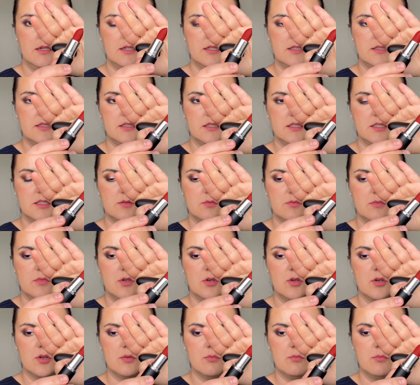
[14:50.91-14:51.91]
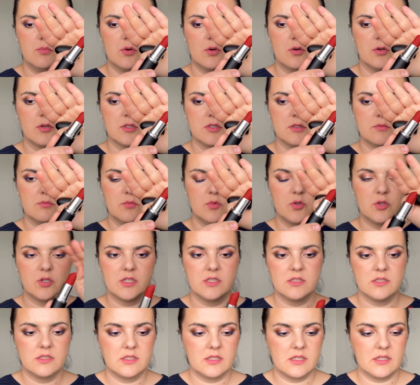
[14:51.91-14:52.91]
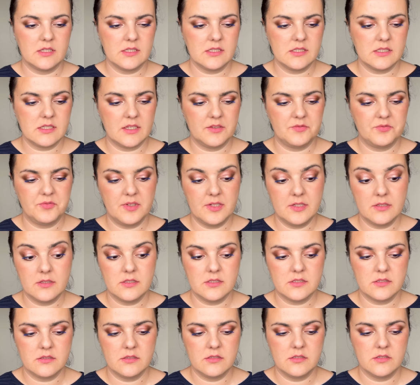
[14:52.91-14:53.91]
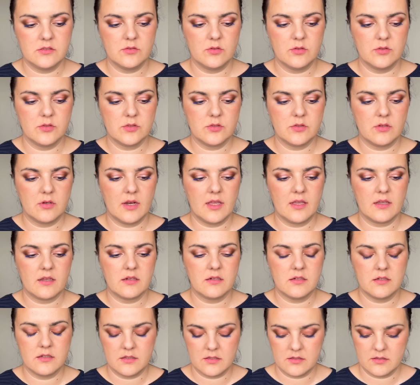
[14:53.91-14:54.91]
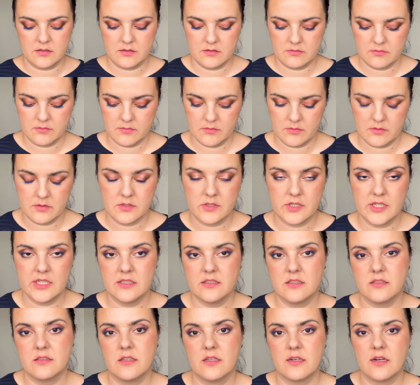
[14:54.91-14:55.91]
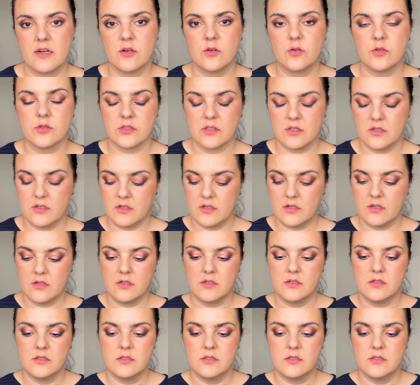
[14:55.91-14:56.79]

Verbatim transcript: It is more bold, more intense. I think this is also like a red terracotta